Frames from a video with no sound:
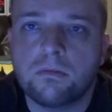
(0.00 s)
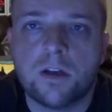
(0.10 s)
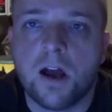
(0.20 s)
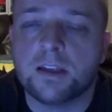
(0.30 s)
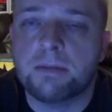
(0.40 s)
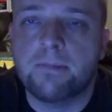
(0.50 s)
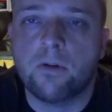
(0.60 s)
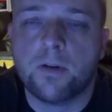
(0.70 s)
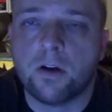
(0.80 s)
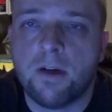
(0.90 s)
talk to
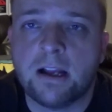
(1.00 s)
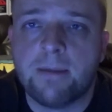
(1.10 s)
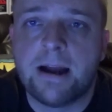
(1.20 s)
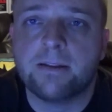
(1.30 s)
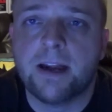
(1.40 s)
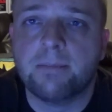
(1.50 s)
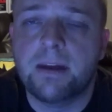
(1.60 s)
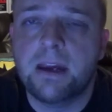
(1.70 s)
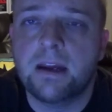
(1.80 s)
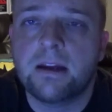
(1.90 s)
people that are like-minded like
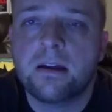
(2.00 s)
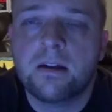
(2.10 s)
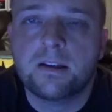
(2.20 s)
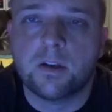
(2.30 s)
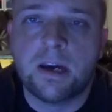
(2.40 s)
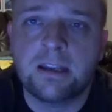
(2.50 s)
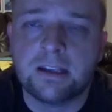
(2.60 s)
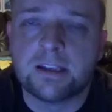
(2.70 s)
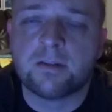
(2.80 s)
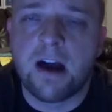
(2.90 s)
me. So hit
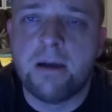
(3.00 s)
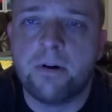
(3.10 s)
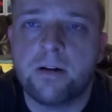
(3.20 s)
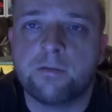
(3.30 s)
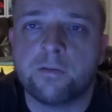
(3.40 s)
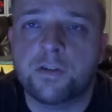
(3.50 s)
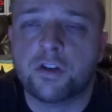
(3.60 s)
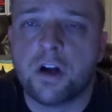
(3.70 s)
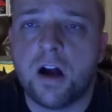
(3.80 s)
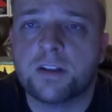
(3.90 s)
the subscribe button for
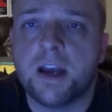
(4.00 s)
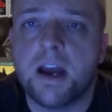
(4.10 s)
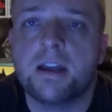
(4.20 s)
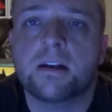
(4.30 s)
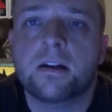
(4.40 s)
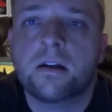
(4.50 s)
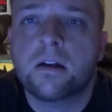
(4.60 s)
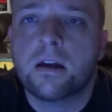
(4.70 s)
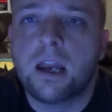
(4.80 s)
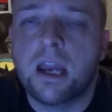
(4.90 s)
future content.
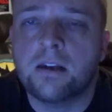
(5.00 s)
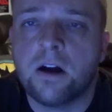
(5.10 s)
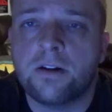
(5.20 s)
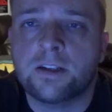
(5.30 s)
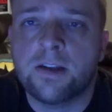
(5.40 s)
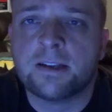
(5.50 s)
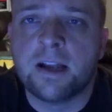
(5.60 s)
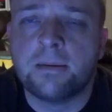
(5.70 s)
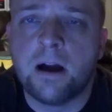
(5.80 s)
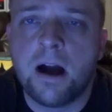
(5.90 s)
And until next
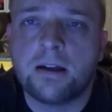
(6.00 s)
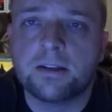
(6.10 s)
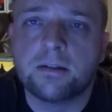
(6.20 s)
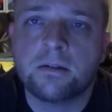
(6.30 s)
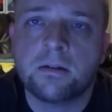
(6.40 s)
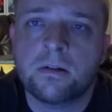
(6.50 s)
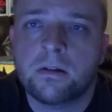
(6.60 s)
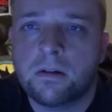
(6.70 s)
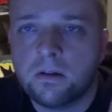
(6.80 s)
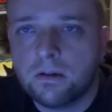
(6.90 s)
time, guys,
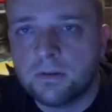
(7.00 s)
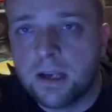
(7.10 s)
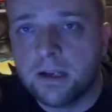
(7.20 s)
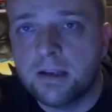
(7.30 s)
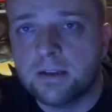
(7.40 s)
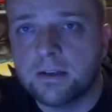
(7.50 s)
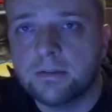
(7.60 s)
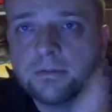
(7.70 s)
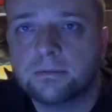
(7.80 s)
take it easy.